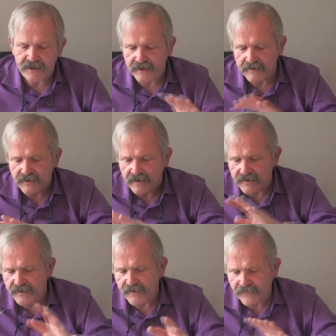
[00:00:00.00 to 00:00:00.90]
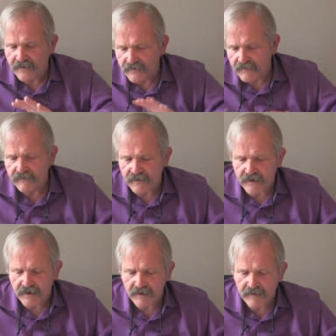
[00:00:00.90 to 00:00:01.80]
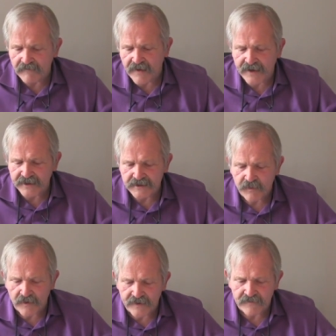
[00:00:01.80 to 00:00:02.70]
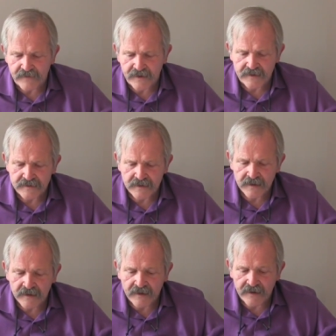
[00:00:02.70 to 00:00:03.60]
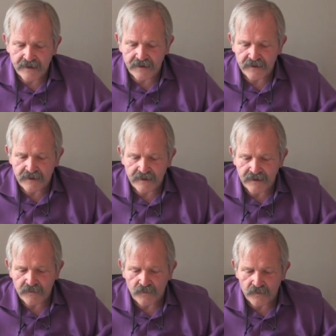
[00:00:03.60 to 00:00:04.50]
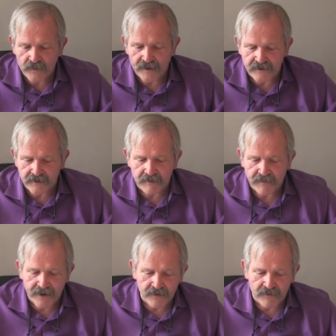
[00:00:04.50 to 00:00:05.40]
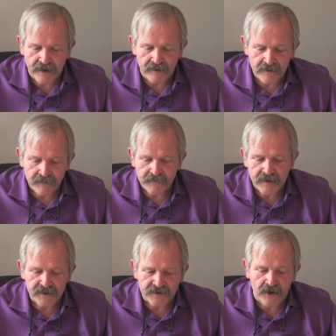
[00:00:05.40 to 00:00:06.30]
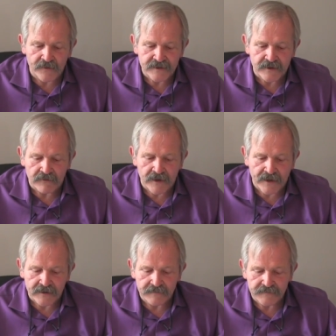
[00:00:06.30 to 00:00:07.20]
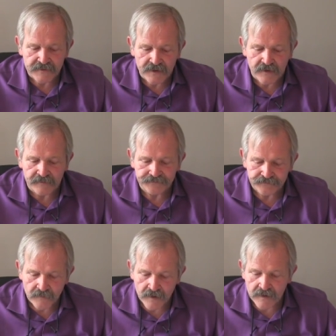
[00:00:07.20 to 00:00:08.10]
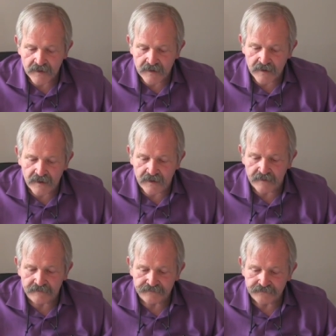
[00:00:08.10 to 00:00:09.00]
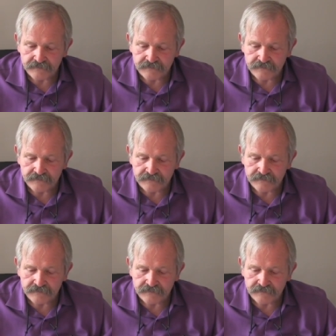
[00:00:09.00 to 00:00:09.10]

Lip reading: to get a different vantage point of things, and when I turn it back around, it's always correct. So, that